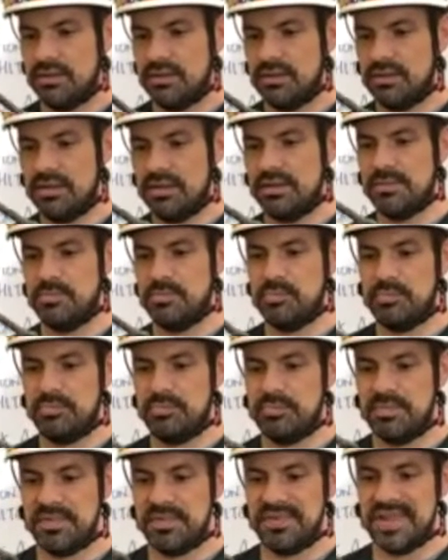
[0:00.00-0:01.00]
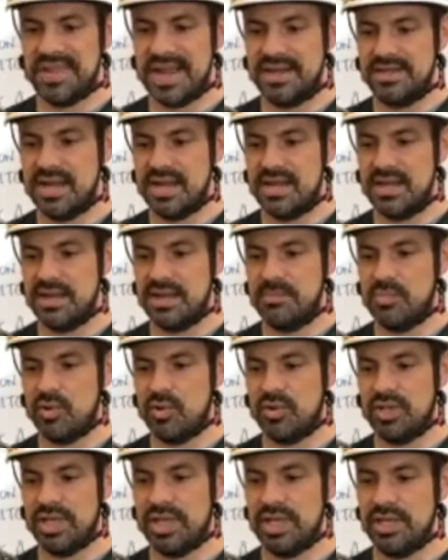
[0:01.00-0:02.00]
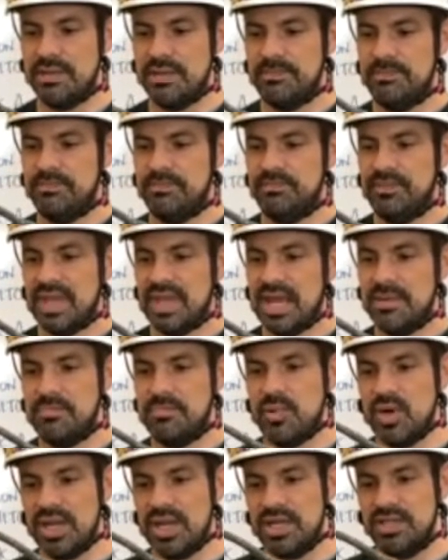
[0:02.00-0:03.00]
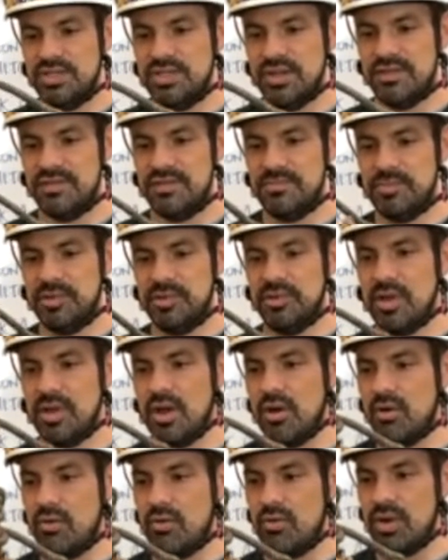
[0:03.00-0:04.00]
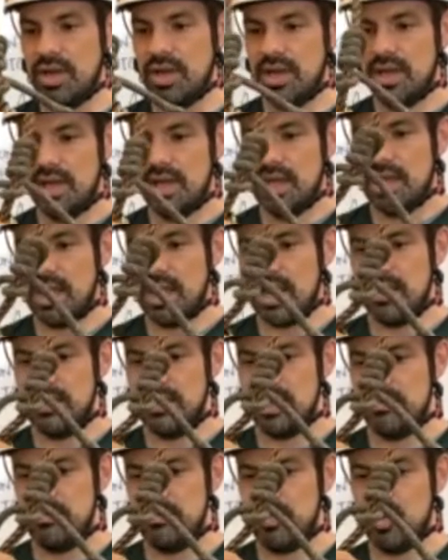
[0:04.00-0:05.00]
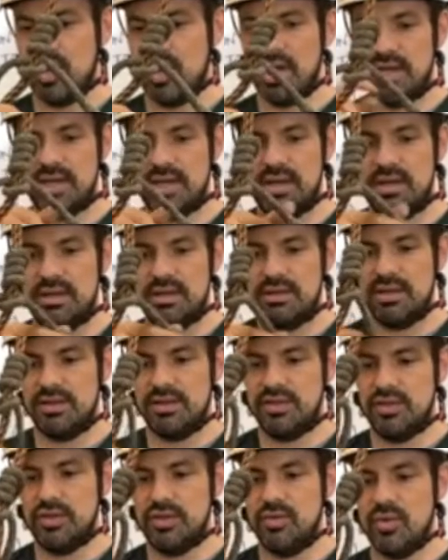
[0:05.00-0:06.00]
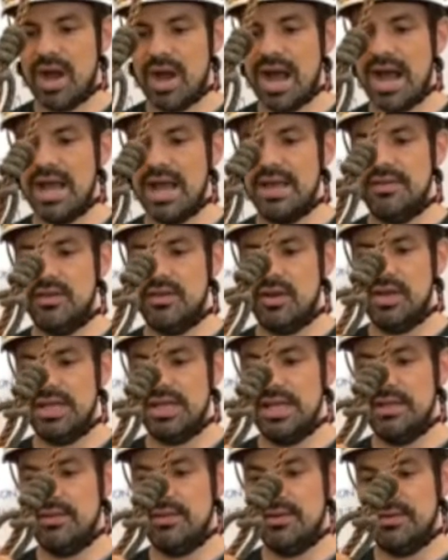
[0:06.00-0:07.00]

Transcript: this slack tending pulley and put it just below and then put the two eyes on either